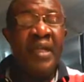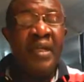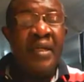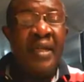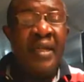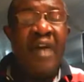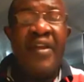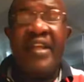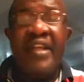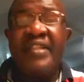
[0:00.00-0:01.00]
Now he doesn't
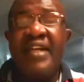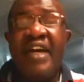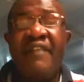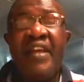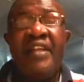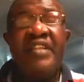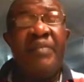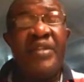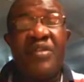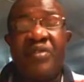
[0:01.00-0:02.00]
have any TBC to
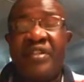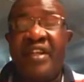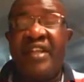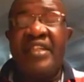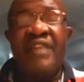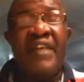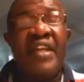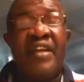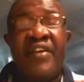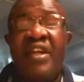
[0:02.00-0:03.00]
sell, he doesn't have any kringle
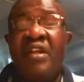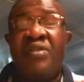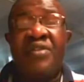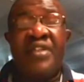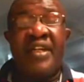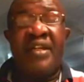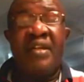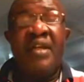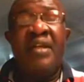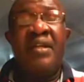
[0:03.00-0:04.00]
to sell.
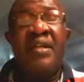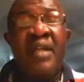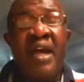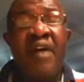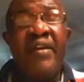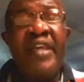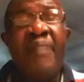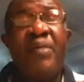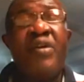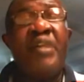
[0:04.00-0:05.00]
Now he
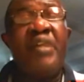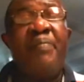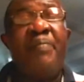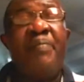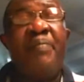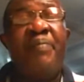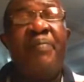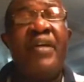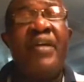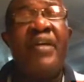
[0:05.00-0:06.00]
brought the
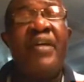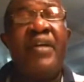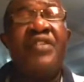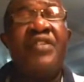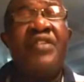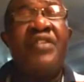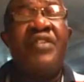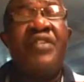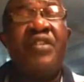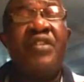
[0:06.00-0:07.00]
person to
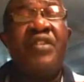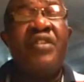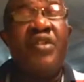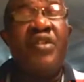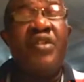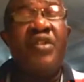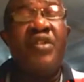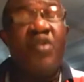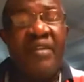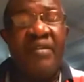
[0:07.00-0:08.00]

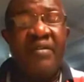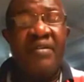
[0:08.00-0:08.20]
me.